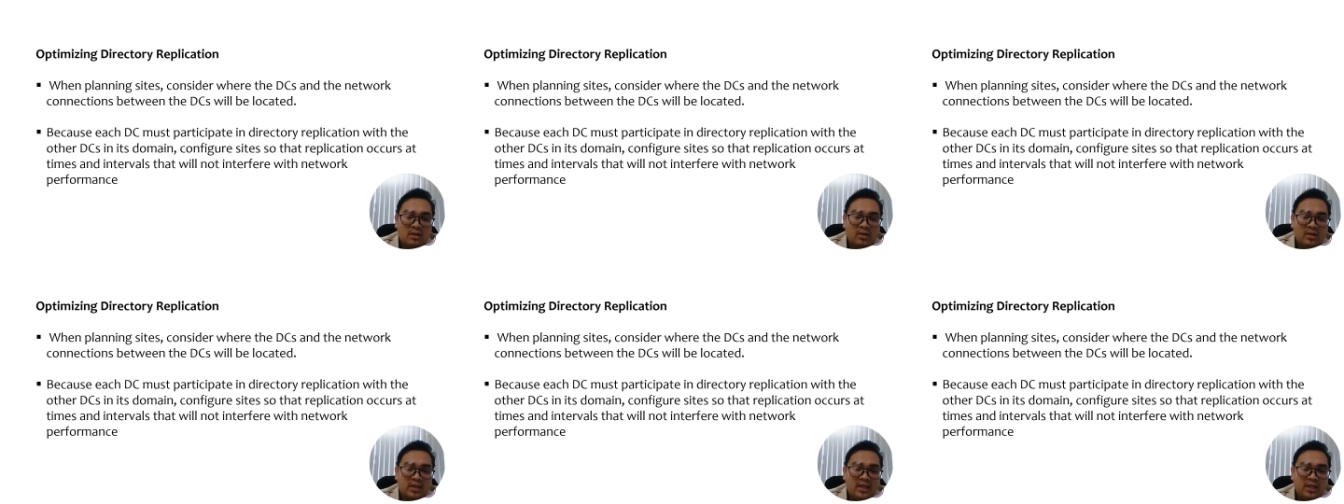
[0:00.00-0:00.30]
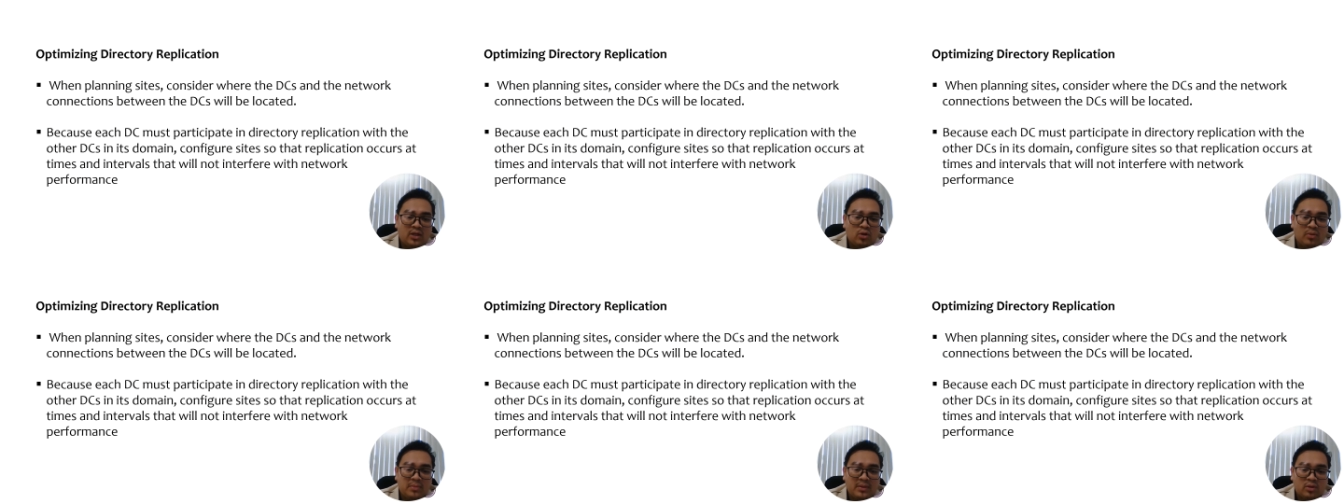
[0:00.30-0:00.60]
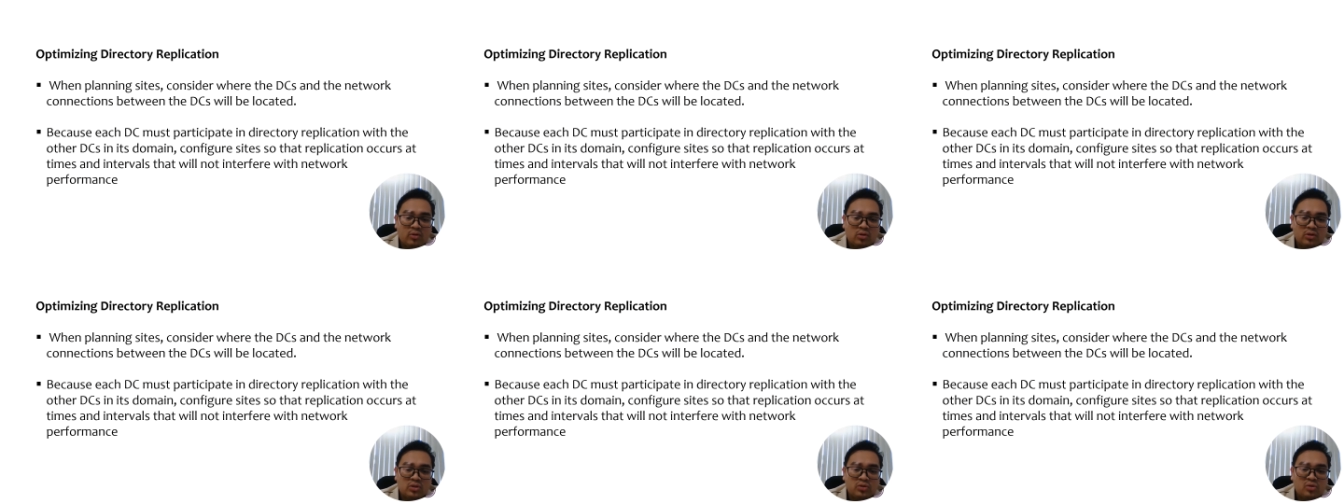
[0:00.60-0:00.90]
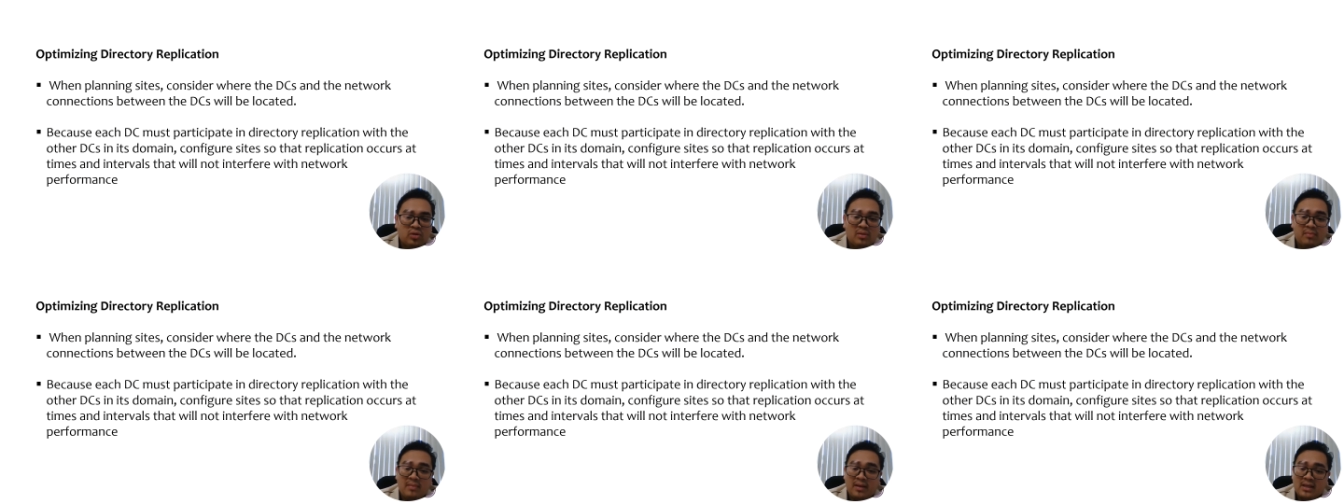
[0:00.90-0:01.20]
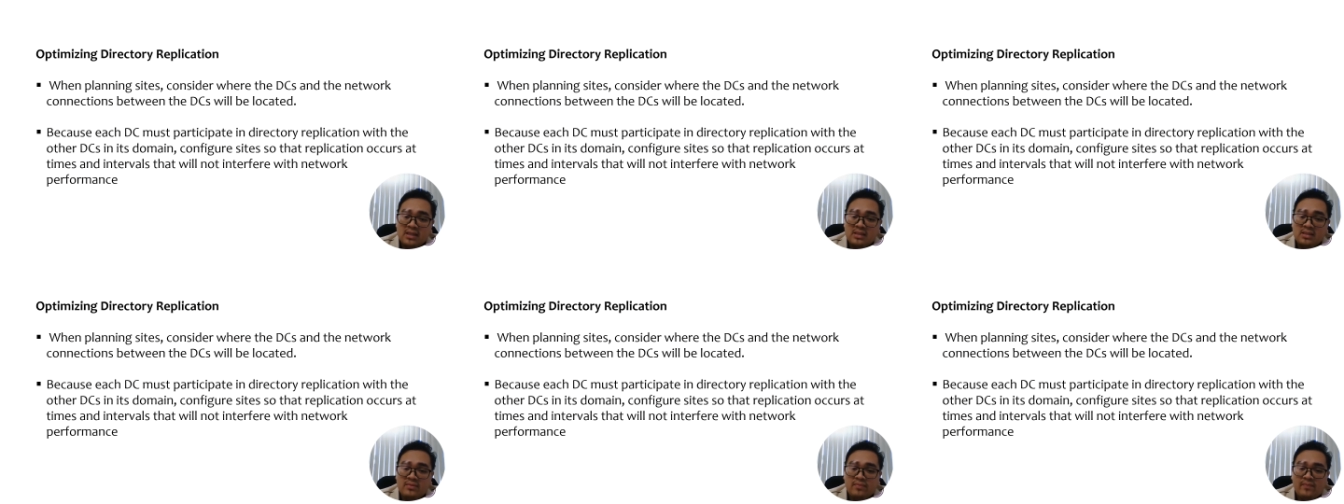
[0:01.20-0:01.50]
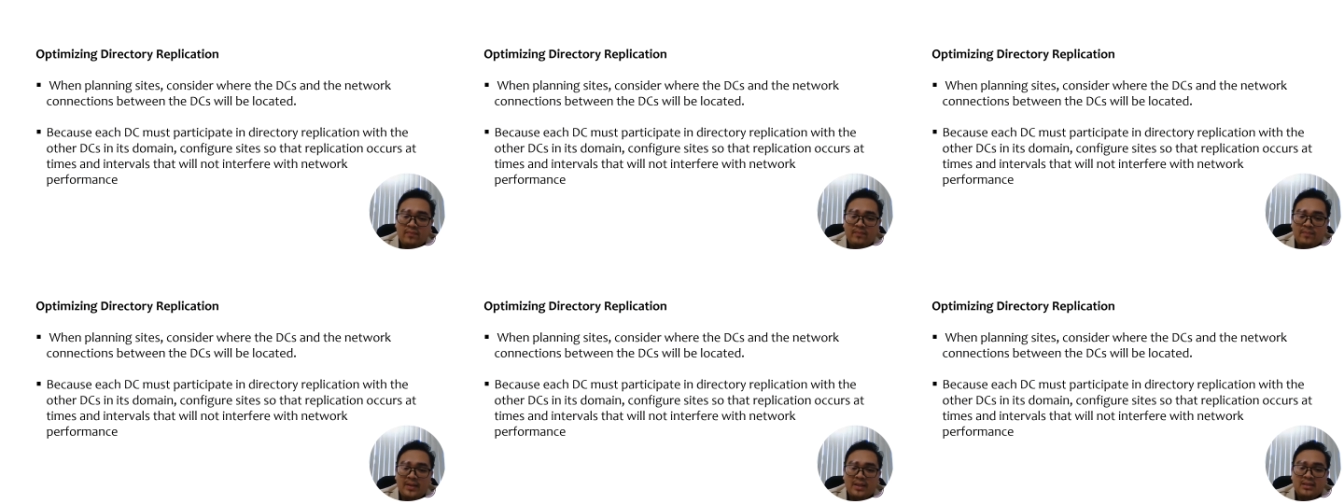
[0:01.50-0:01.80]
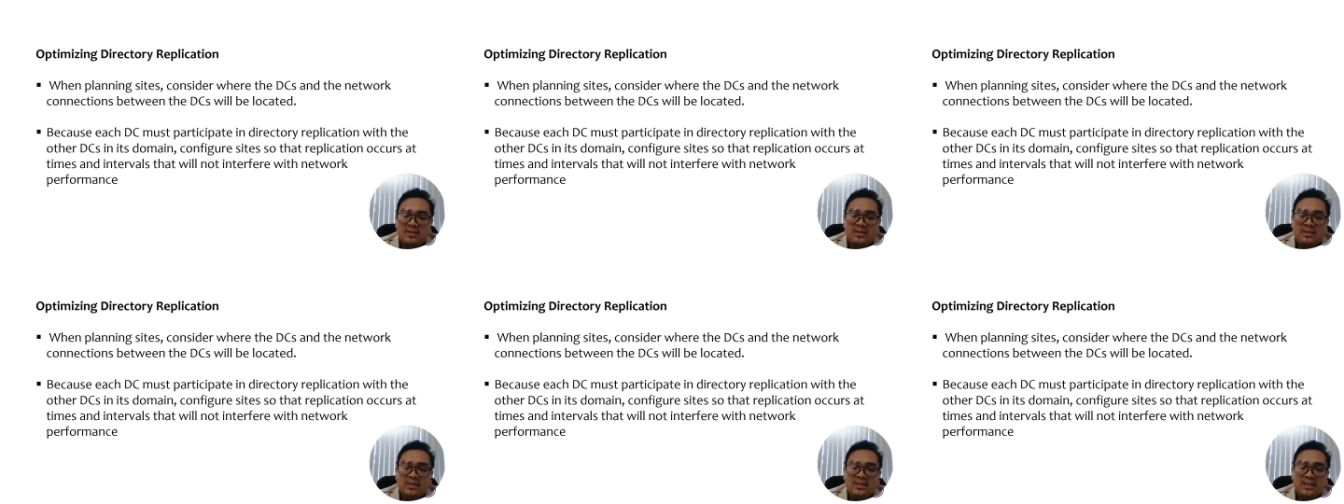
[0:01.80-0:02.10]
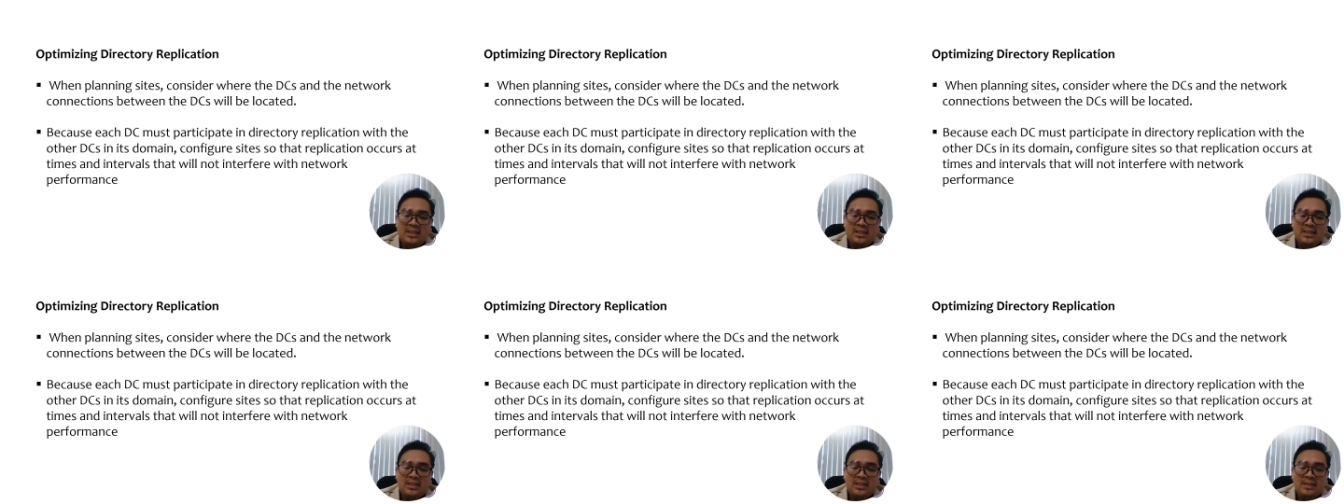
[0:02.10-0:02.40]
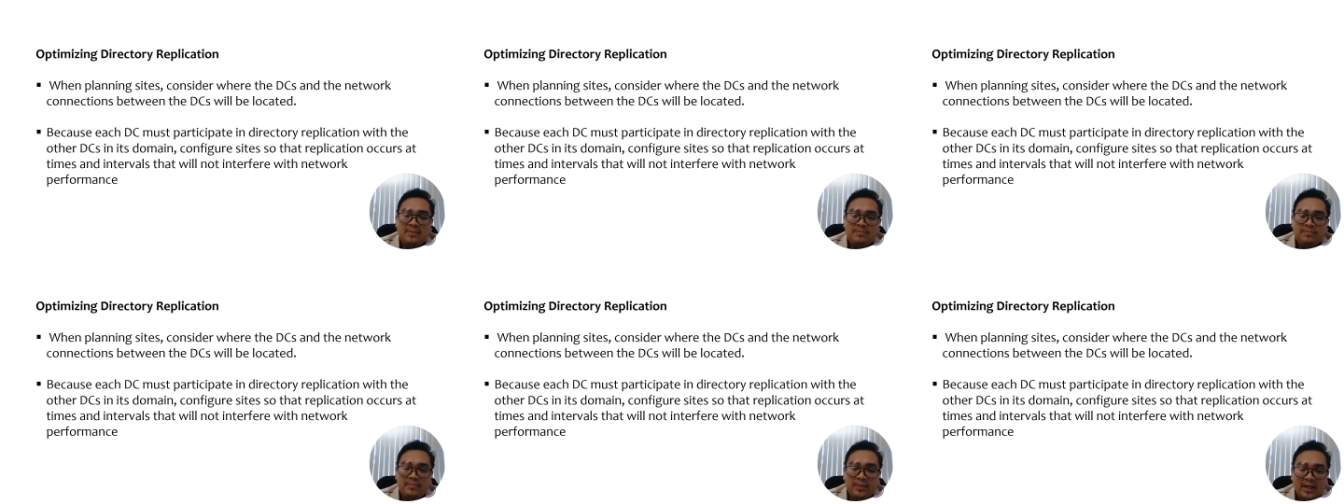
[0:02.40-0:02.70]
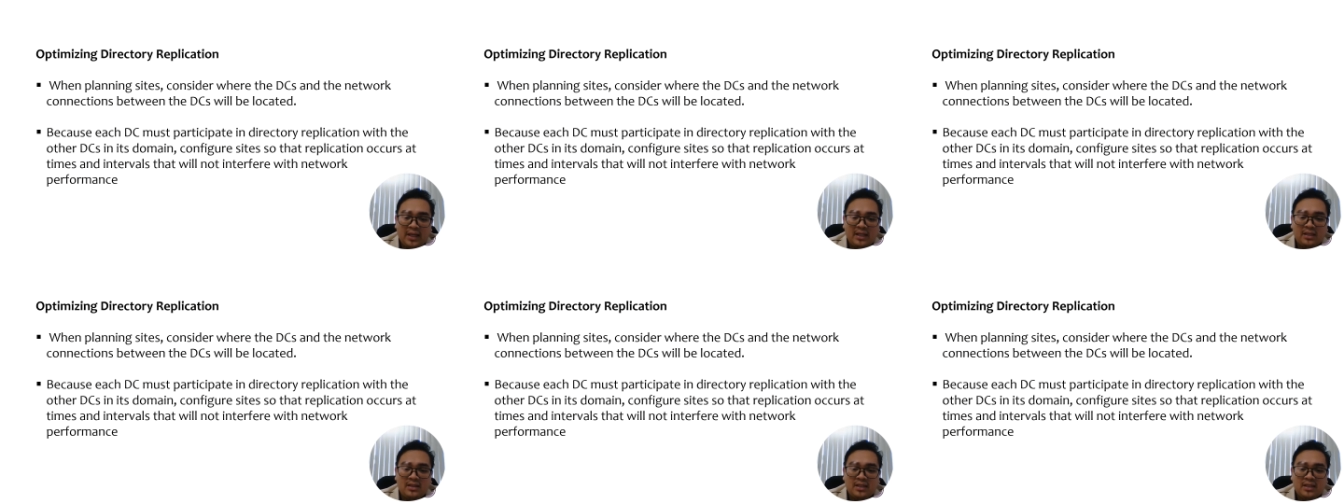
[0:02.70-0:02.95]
okay, domain control must participate